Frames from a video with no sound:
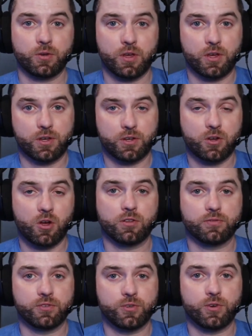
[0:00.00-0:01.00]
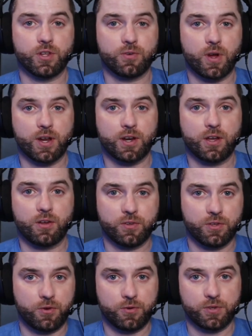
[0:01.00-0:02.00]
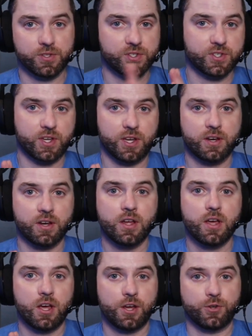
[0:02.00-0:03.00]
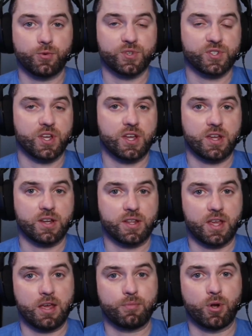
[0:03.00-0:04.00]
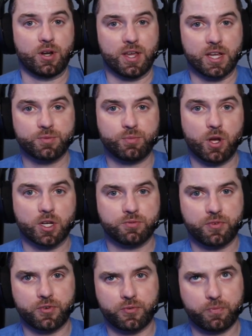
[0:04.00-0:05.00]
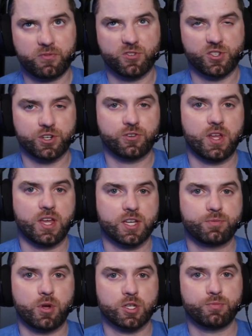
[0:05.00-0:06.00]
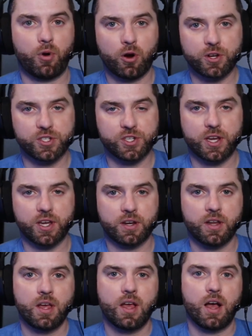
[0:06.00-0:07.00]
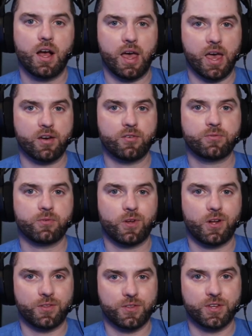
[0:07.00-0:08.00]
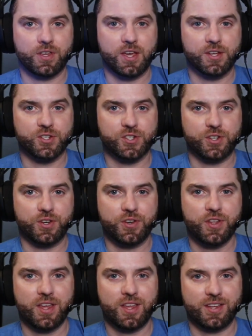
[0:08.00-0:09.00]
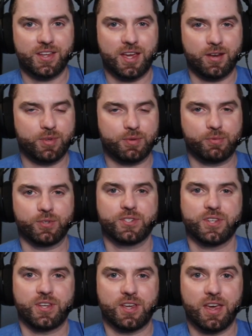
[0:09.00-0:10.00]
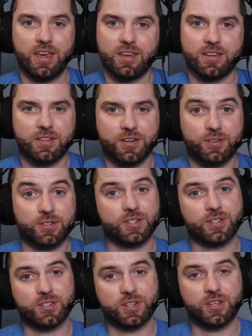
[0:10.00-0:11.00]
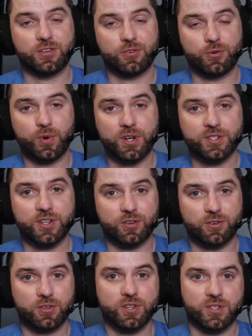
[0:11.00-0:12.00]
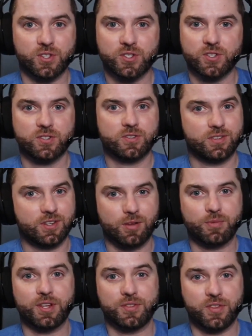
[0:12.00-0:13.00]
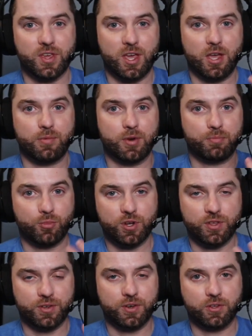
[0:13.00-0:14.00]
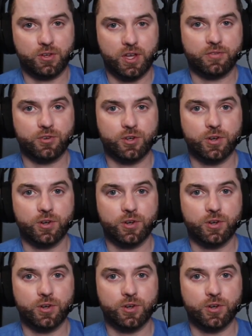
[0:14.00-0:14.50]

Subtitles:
Call of Duty right now, you can set a noise gate in game on Xbox for general Xbox party chat. I have on the occasion had people say, hey, it sounds like you're in a wind tunnel because I'm getting in the game and I'm breathing a little heavier,